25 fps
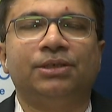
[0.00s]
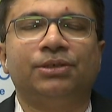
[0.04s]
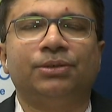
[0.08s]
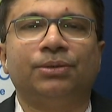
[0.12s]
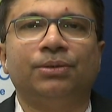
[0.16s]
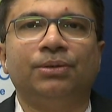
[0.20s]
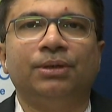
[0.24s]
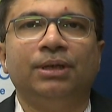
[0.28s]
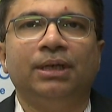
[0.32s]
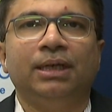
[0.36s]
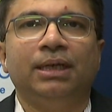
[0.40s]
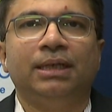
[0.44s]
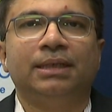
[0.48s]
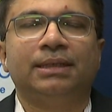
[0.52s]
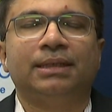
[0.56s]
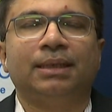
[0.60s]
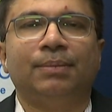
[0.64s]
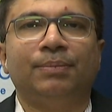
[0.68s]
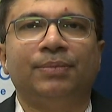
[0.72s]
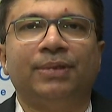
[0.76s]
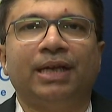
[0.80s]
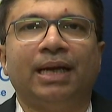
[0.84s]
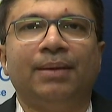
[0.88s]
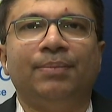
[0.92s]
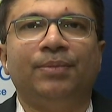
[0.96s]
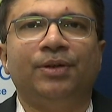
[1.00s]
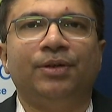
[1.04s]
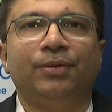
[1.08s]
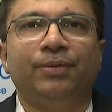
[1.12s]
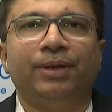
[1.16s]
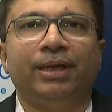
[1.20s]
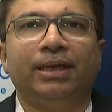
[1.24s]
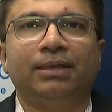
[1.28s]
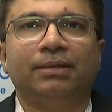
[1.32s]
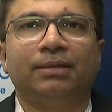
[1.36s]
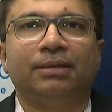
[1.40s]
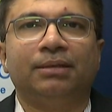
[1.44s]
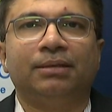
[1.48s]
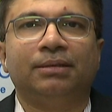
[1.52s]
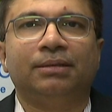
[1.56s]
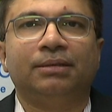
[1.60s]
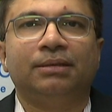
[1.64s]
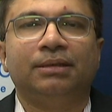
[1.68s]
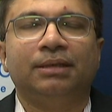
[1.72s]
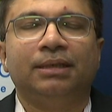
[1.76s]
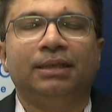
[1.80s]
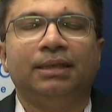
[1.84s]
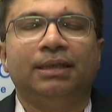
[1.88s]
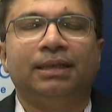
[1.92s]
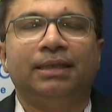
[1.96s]
So sometime during the
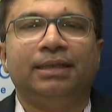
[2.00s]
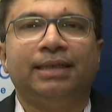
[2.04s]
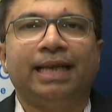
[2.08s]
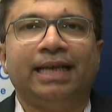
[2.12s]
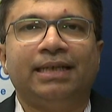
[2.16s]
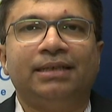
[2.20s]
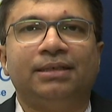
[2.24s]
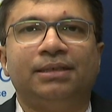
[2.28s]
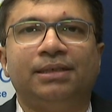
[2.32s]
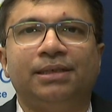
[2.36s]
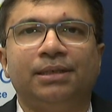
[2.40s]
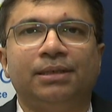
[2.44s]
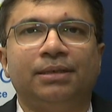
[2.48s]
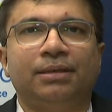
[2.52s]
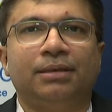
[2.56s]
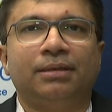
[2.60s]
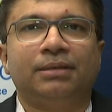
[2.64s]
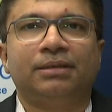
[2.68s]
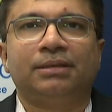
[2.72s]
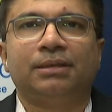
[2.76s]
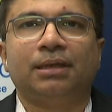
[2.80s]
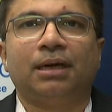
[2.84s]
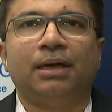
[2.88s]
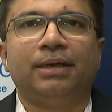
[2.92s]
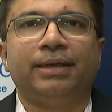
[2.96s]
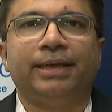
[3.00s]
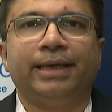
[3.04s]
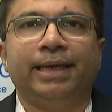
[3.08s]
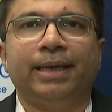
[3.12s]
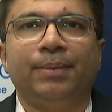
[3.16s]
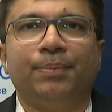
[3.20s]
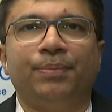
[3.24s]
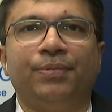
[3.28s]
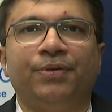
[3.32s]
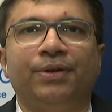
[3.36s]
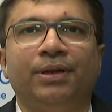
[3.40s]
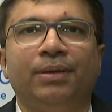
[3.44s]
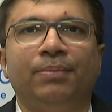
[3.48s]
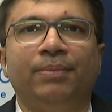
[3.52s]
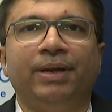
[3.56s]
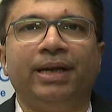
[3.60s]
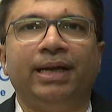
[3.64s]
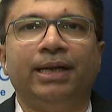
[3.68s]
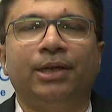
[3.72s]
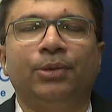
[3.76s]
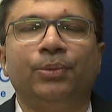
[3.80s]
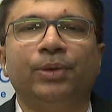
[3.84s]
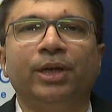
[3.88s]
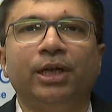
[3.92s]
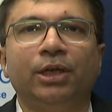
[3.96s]
next year, starting April,
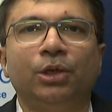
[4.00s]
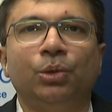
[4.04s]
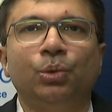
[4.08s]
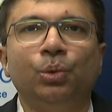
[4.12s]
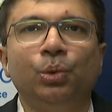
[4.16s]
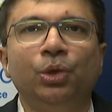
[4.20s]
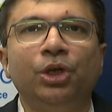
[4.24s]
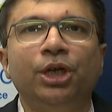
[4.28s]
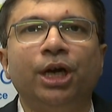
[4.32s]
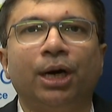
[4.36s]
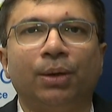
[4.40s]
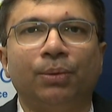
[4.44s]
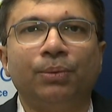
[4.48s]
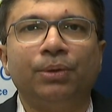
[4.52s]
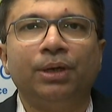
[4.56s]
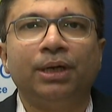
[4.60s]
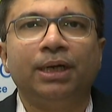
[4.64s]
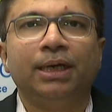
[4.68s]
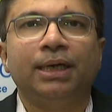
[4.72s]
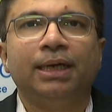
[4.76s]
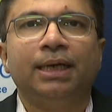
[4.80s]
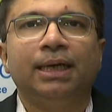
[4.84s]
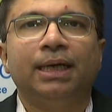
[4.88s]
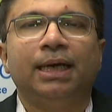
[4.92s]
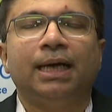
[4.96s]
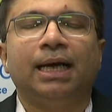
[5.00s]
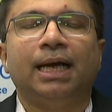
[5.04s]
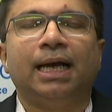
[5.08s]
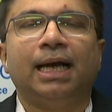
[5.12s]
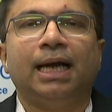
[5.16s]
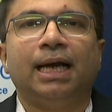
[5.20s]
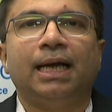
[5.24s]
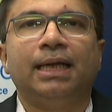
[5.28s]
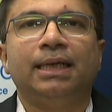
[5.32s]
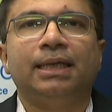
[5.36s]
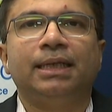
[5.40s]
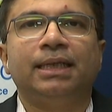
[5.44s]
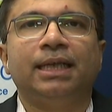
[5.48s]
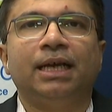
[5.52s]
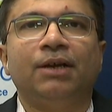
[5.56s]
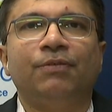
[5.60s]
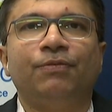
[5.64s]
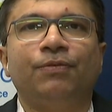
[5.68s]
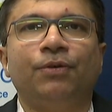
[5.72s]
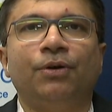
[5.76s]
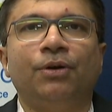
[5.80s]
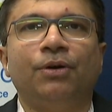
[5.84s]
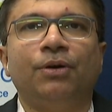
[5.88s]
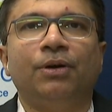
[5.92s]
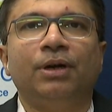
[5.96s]
May, it will cool down. And
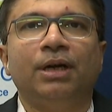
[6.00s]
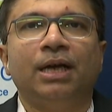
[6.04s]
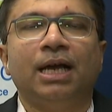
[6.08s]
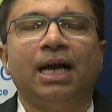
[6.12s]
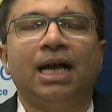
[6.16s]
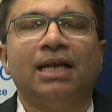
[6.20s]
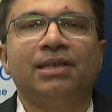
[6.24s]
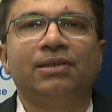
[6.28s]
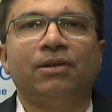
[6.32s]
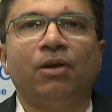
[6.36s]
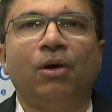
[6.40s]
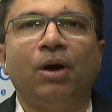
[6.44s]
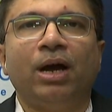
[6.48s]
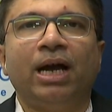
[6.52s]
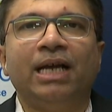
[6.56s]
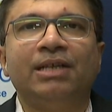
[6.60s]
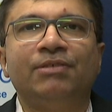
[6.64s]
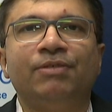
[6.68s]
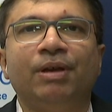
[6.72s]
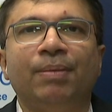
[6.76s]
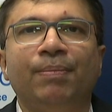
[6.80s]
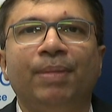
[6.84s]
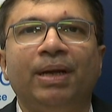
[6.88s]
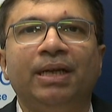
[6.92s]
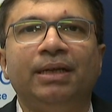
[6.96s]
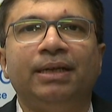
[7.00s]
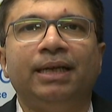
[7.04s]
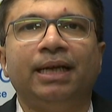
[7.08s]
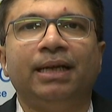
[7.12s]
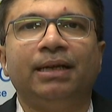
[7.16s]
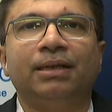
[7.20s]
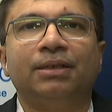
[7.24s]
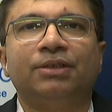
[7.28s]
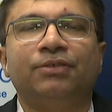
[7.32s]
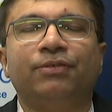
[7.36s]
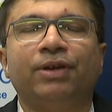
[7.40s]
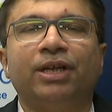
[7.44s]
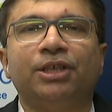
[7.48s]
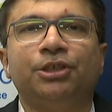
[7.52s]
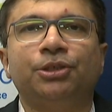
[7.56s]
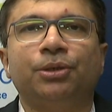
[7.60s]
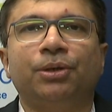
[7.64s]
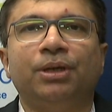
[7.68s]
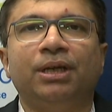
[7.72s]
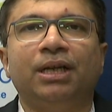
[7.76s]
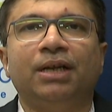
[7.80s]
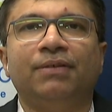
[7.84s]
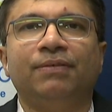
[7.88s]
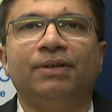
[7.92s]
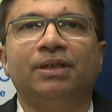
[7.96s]
therefore, as long as we maintain a
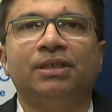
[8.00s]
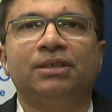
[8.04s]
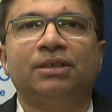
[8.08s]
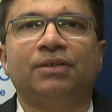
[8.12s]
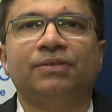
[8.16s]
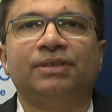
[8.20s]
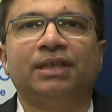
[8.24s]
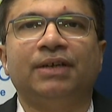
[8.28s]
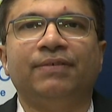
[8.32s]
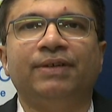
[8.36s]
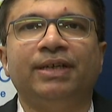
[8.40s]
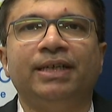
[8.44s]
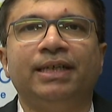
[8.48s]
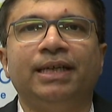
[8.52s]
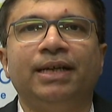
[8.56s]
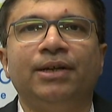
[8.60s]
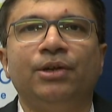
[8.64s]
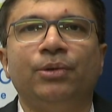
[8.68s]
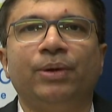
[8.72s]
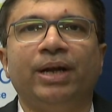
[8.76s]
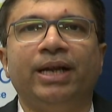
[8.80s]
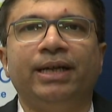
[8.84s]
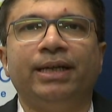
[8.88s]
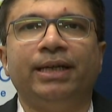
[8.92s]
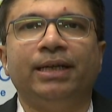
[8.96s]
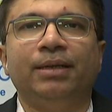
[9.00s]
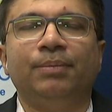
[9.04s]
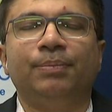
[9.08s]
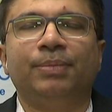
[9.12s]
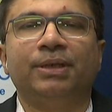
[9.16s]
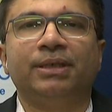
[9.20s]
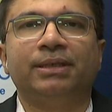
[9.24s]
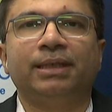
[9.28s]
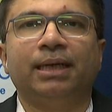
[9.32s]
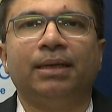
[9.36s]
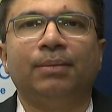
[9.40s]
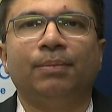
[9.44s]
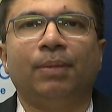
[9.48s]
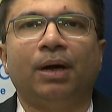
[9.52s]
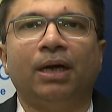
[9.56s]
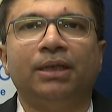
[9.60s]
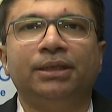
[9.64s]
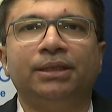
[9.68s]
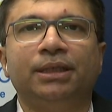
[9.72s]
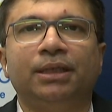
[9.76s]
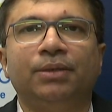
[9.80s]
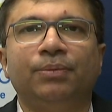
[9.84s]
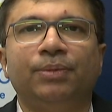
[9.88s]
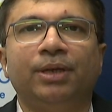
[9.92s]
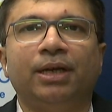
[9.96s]
threshold levels of 17 to 18 percent
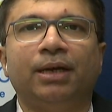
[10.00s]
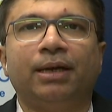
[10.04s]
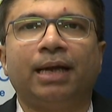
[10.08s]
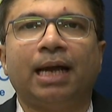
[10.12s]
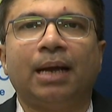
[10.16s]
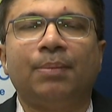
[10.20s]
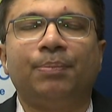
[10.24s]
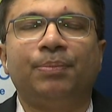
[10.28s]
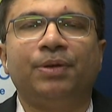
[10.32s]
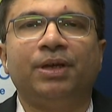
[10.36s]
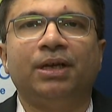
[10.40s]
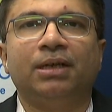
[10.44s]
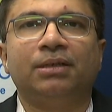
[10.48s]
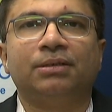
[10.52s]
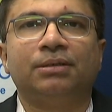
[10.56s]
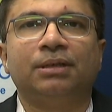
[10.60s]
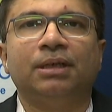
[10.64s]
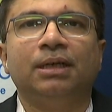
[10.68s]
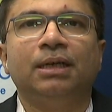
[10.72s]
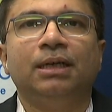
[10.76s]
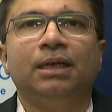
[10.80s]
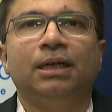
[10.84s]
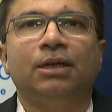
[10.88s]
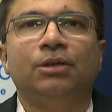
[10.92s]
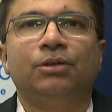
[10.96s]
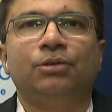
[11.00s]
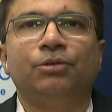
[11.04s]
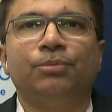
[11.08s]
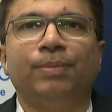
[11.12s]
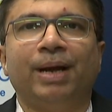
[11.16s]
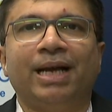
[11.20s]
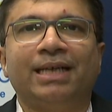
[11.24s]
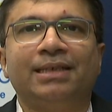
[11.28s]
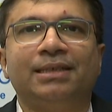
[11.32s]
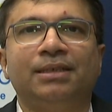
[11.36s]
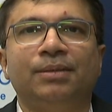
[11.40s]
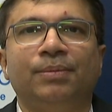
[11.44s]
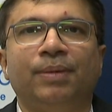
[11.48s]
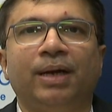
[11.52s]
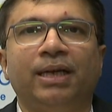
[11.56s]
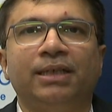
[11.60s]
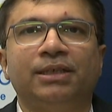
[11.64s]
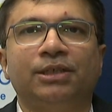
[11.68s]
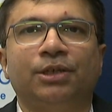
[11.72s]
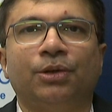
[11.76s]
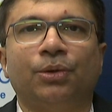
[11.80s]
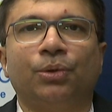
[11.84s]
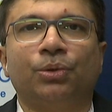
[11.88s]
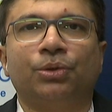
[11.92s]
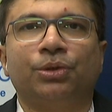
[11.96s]
margin, we are happy as to
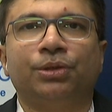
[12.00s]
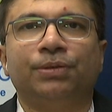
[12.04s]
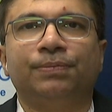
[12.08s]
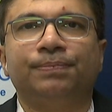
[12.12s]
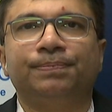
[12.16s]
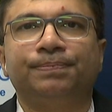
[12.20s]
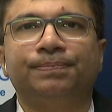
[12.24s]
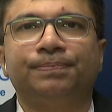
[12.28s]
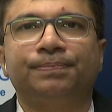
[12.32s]
maximize growth.